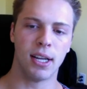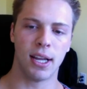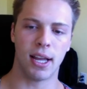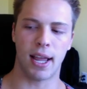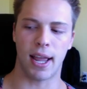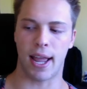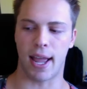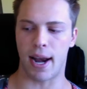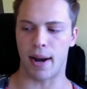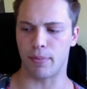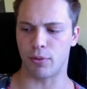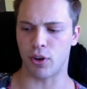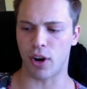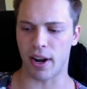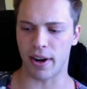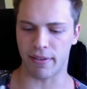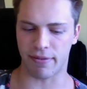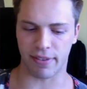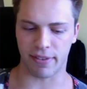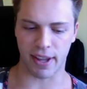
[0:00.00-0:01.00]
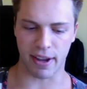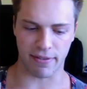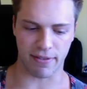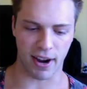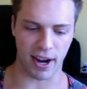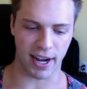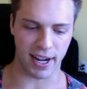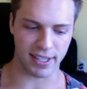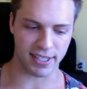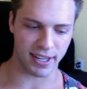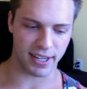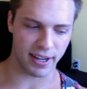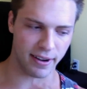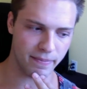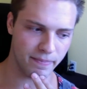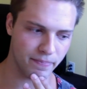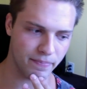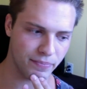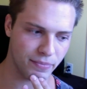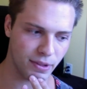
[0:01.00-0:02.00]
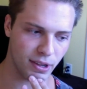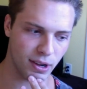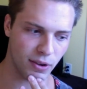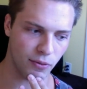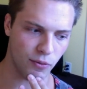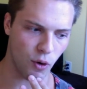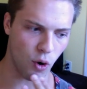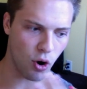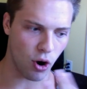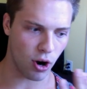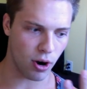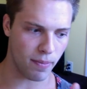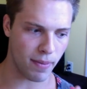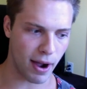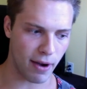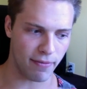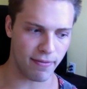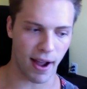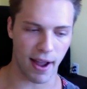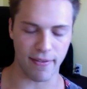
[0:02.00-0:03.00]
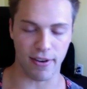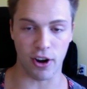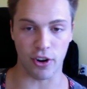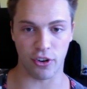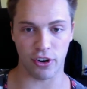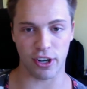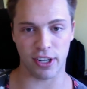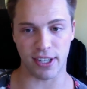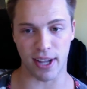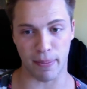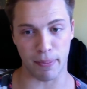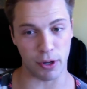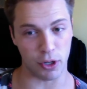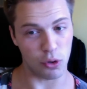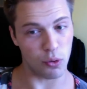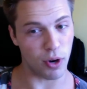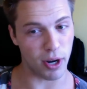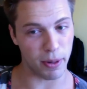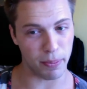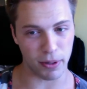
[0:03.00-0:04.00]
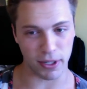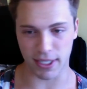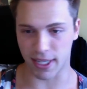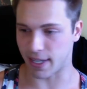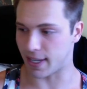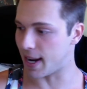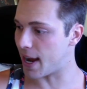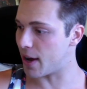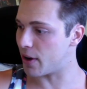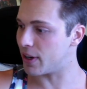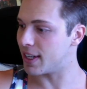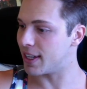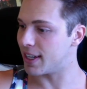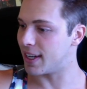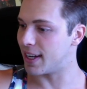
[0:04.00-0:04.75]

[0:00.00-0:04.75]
And I'm trying to get financing for about $500 because I put 20% down.